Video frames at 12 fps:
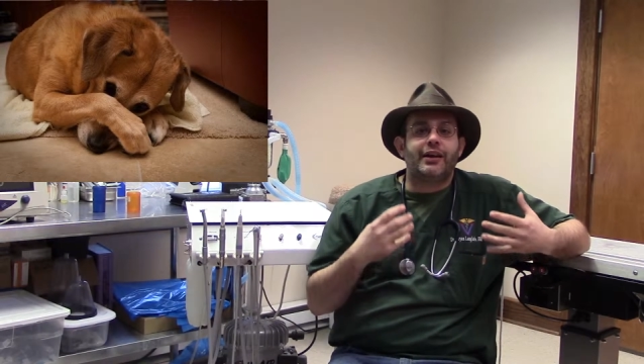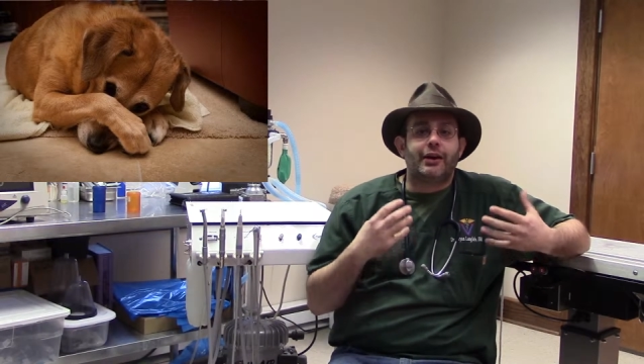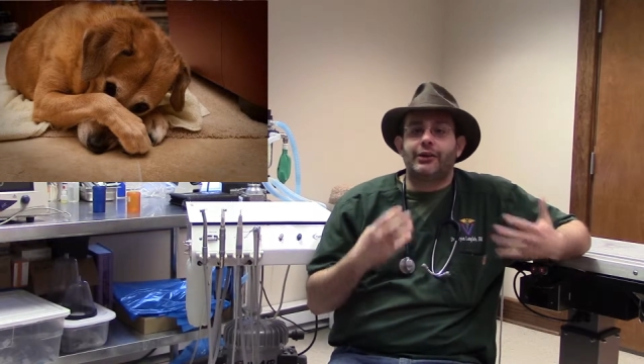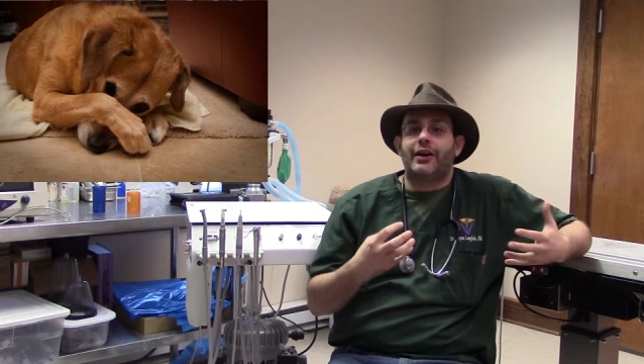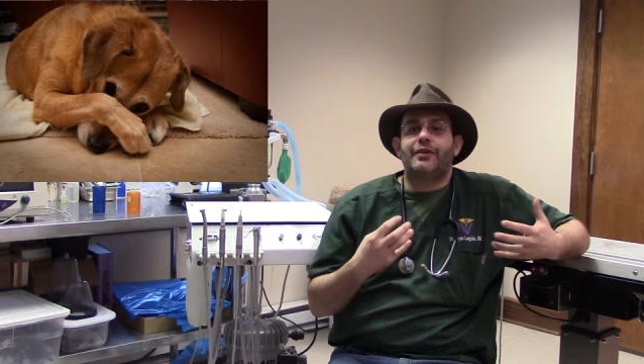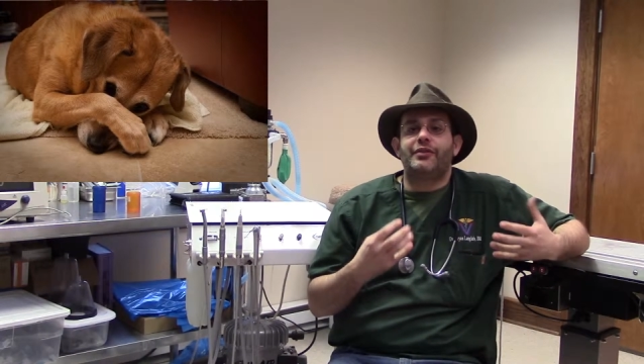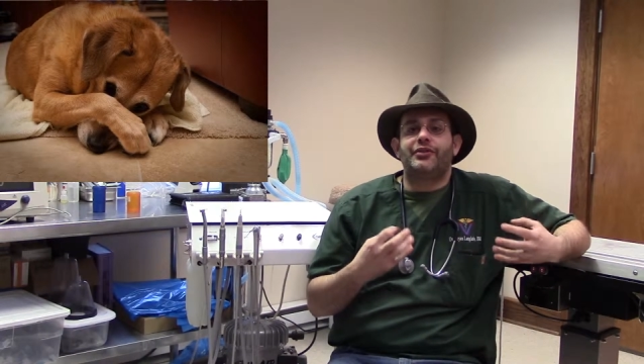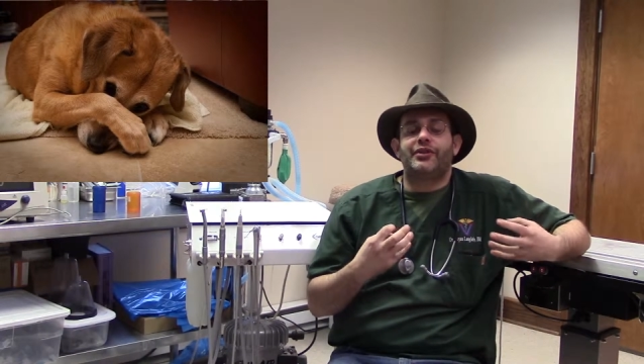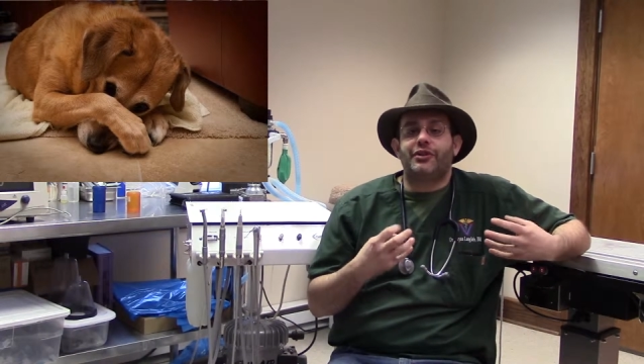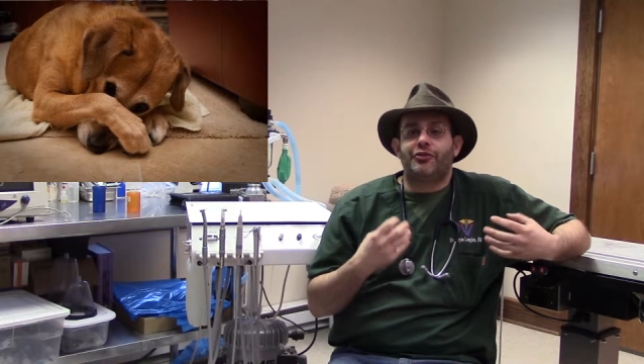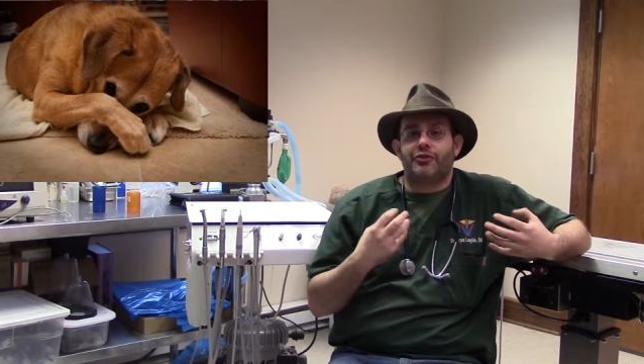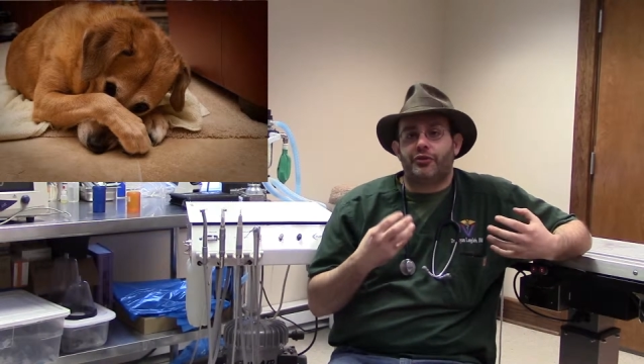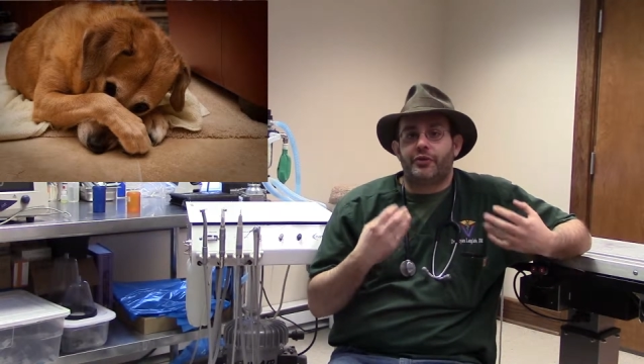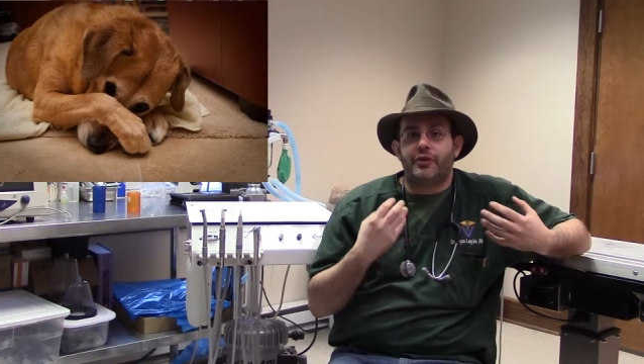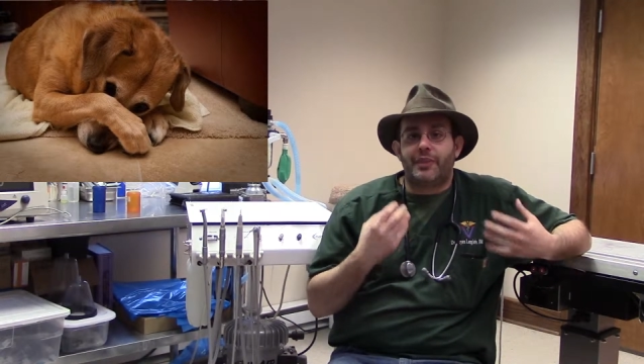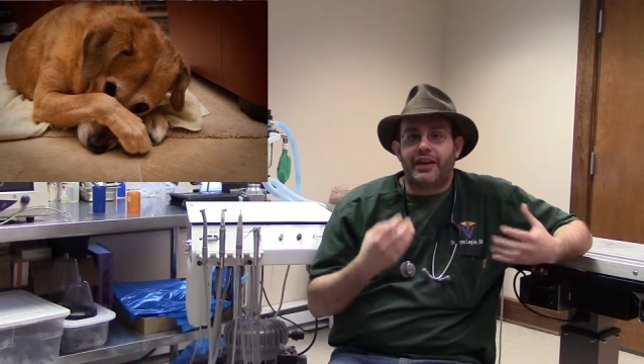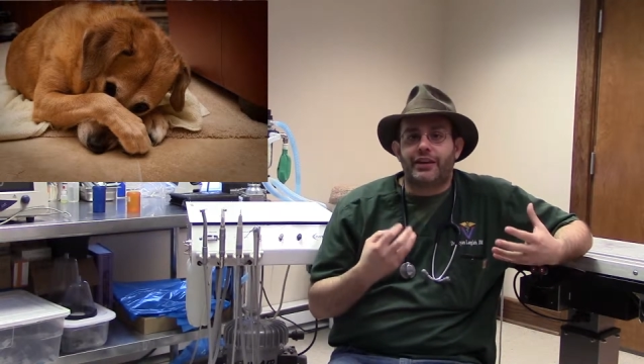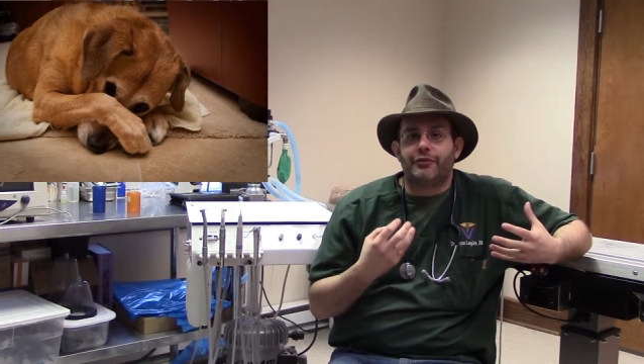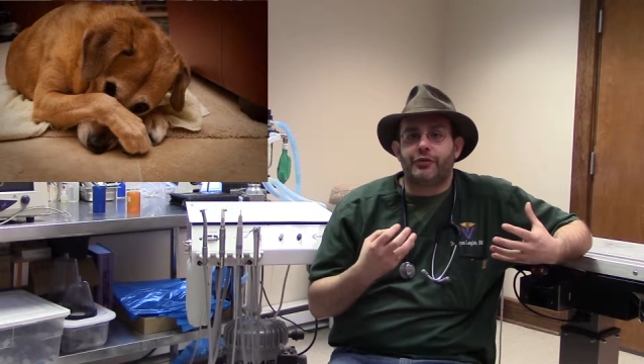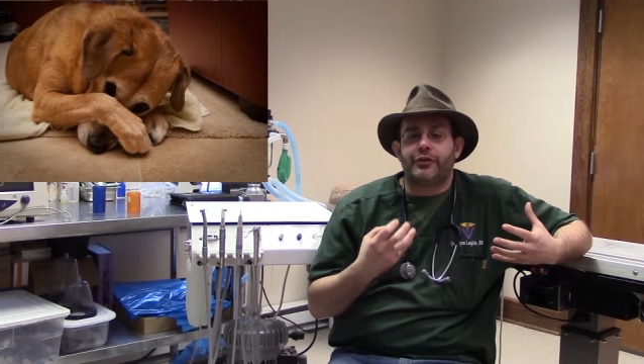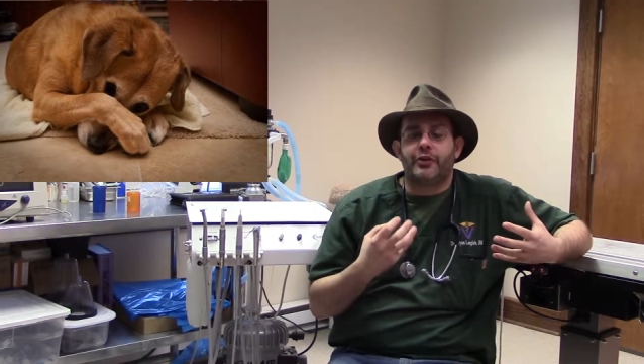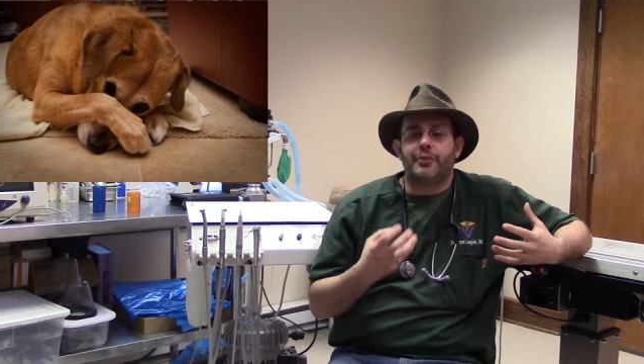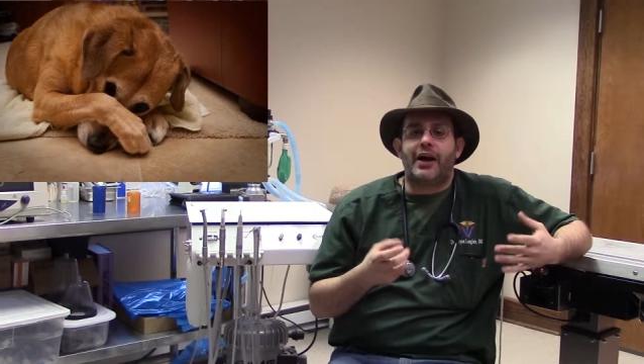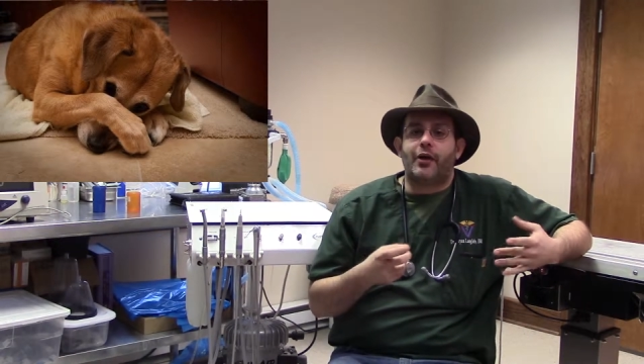a lot of these conditions are very painful
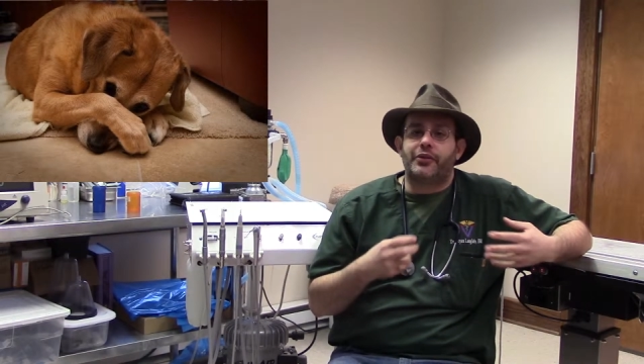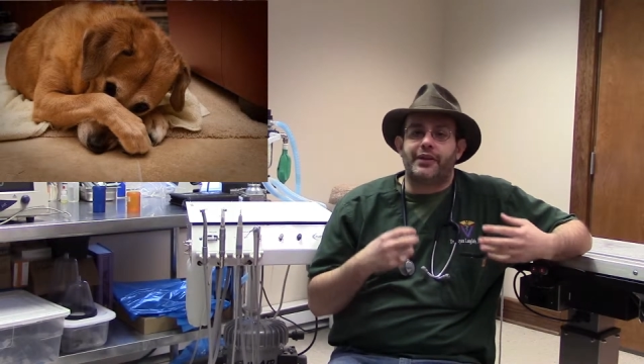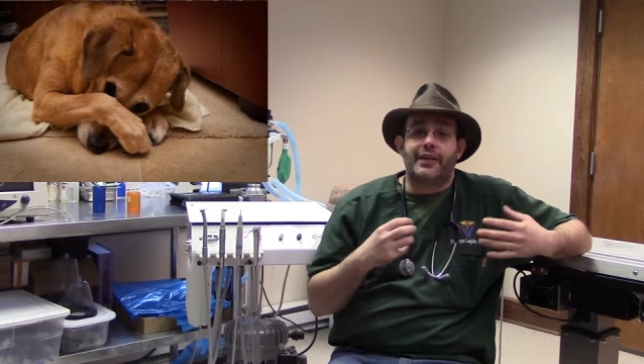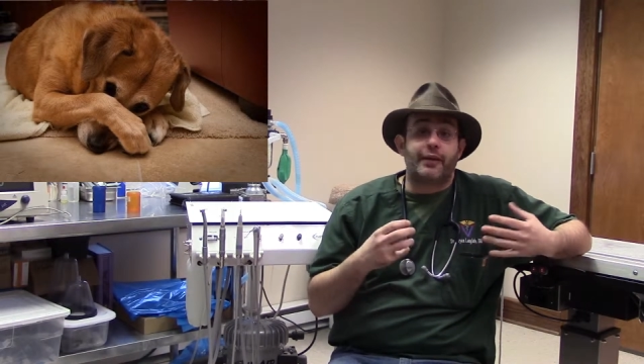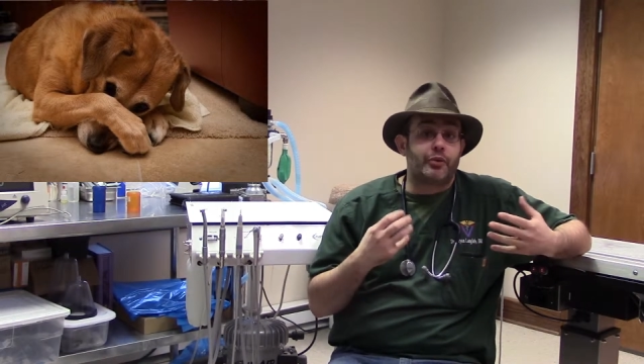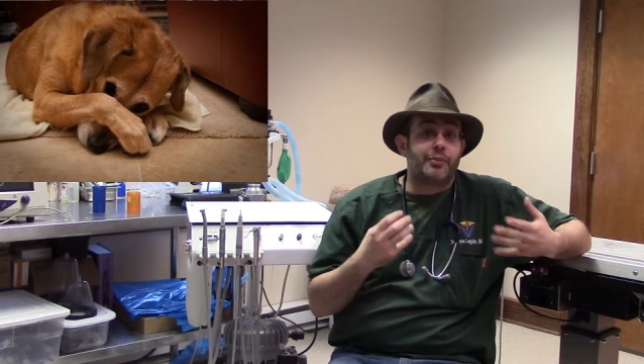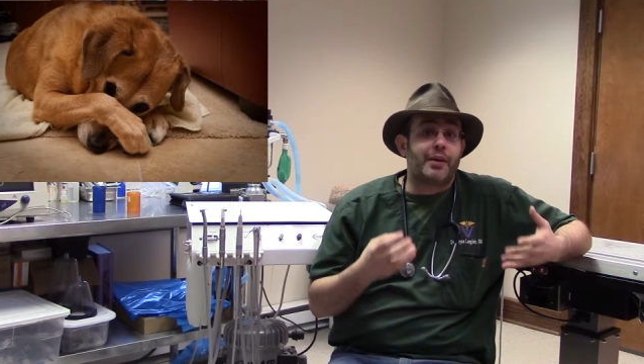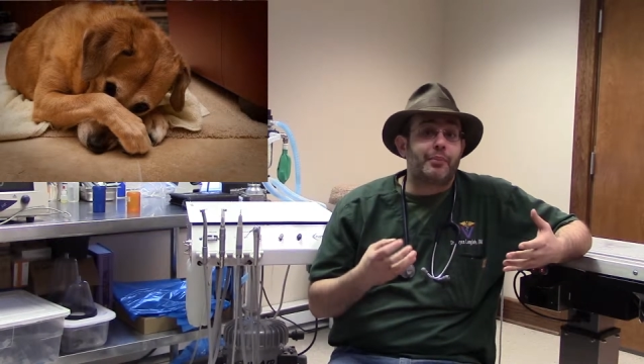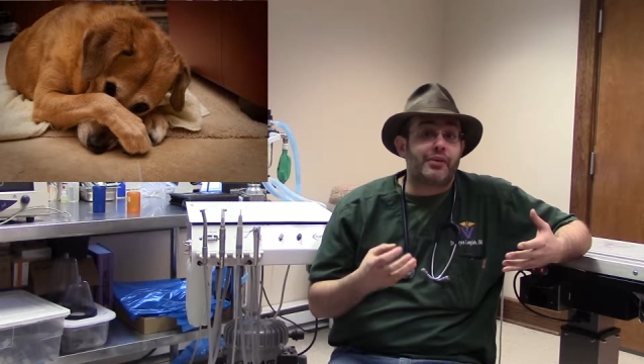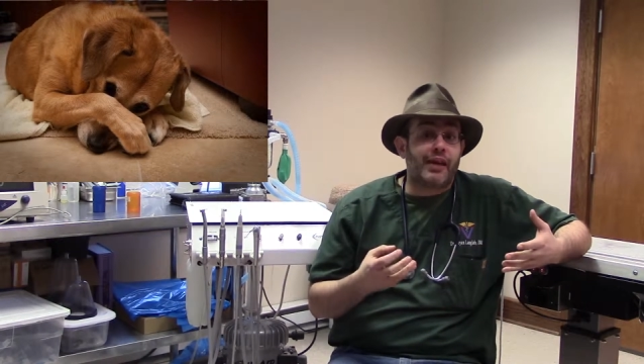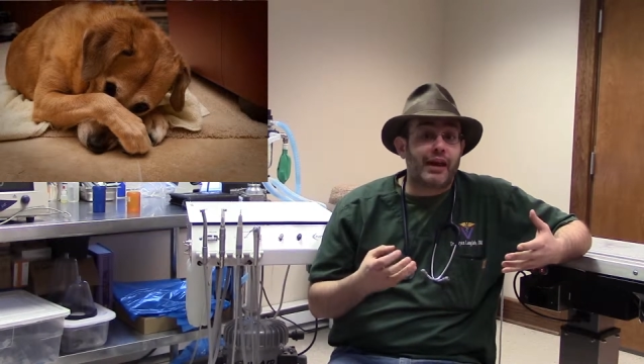in their mouth, and they remember